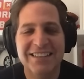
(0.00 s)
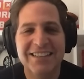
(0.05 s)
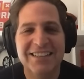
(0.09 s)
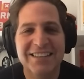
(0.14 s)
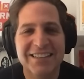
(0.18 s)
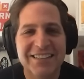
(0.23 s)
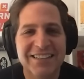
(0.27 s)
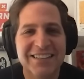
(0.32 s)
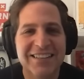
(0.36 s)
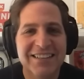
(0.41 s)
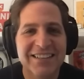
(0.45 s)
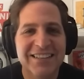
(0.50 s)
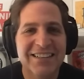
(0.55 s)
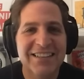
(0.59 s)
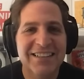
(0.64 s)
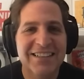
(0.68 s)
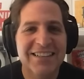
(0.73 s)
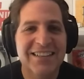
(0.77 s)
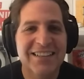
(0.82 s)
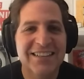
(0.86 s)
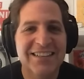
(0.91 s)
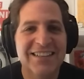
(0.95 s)

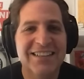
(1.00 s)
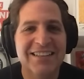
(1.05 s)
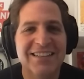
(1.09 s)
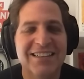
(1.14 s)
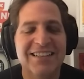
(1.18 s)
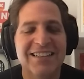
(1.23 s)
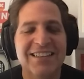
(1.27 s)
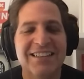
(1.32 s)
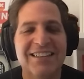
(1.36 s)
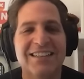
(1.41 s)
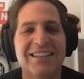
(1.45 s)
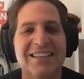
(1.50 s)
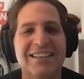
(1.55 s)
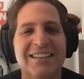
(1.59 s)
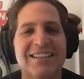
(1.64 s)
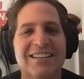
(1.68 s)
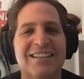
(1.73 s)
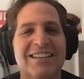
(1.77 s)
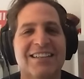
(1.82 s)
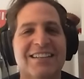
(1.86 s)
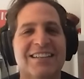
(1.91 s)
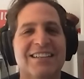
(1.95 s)

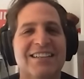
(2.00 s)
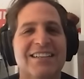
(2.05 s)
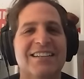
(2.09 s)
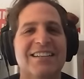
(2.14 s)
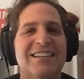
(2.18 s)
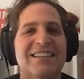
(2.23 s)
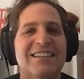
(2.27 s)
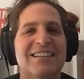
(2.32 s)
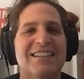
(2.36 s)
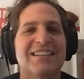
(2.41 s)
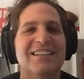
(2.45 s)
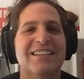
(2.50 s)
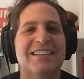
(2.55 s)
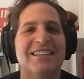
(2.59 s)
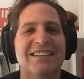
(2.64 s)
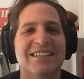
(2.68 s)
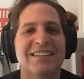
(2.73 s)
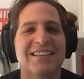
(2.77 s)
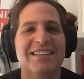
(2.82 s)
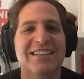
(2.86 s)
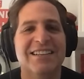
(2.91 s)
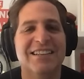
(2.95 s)

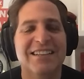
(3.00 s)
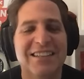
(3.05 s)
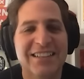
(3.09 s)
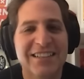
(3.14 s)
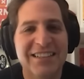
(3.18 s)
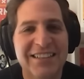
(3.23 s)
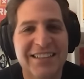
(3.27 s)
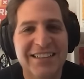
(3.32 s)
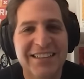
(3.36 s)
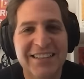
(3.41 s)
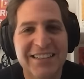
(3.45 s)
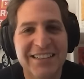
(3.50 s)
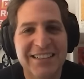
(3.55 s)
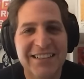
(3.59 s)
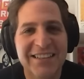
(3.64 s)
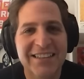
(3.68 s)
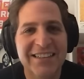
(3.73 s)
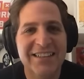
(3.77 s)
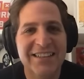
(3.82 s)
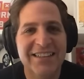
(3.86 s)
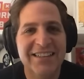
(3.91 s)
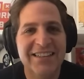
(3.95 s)

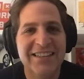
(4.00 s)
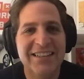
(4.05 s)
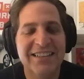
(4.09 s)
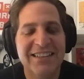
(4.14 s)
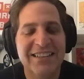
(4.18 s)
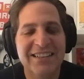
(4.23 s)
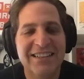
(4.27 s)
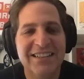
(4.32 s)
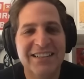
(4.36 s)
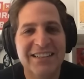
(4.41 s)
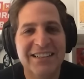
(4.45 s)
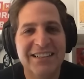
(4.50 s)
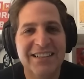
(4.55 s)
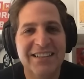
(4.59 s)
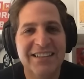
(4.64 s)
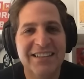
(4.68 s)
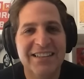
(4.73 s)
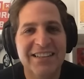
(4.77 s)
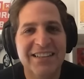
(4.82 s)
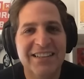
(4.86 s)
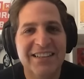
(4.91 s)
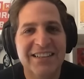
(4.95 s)

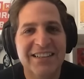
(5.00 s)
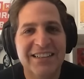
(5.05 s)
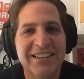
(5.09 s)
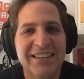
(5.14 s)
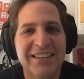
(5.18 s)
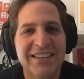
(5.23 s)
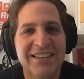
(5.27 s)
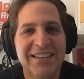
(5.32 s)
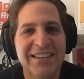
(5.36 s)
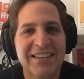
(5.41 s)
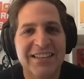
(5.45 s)
This person isn't speaking.